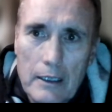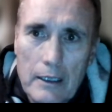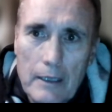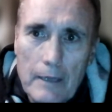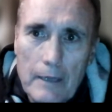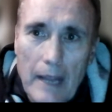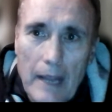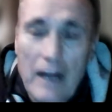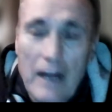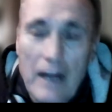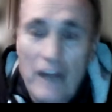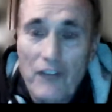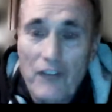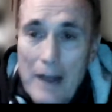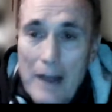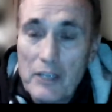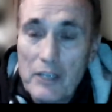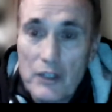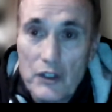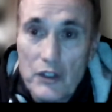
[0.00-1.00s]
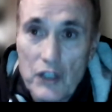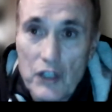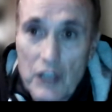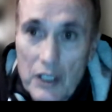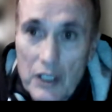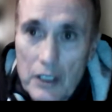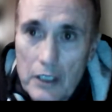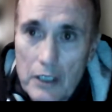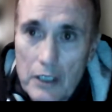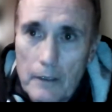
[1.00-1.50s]
And if I'm
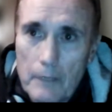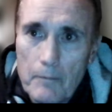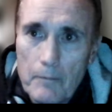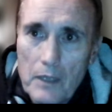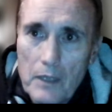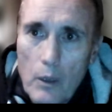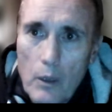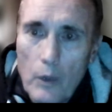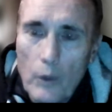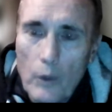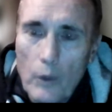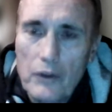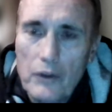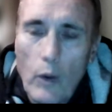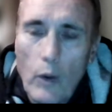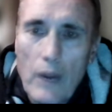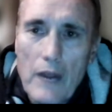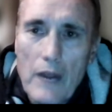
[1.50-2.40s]
consistent with the way